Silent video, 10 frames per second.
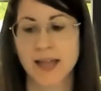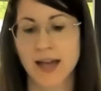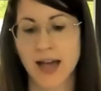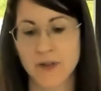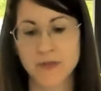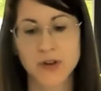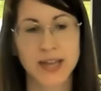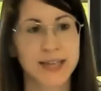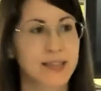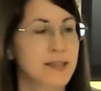have
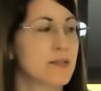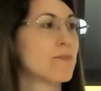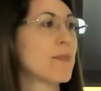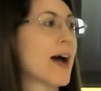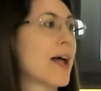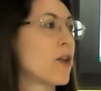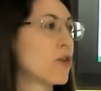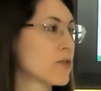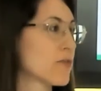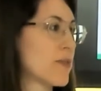created a
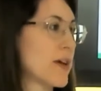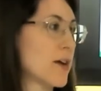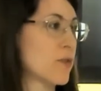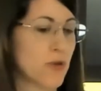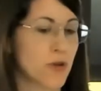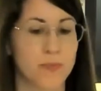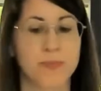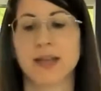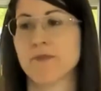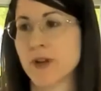lot of
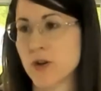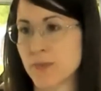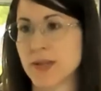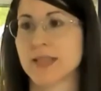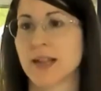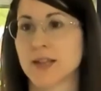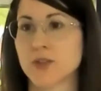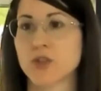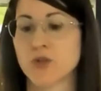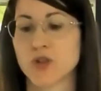economic, environmental,
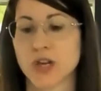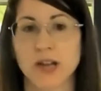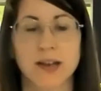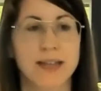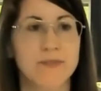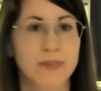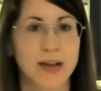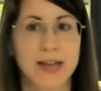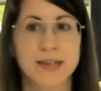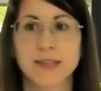and social
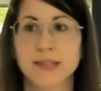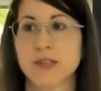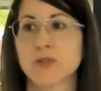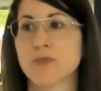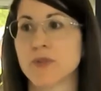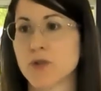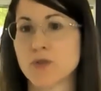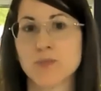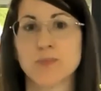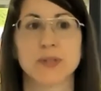imbalance, as
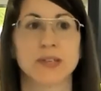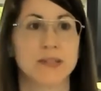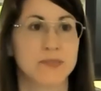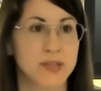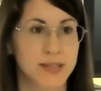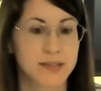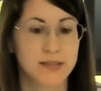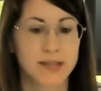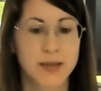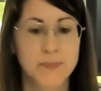Rodrigo presented
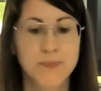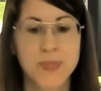yesterday.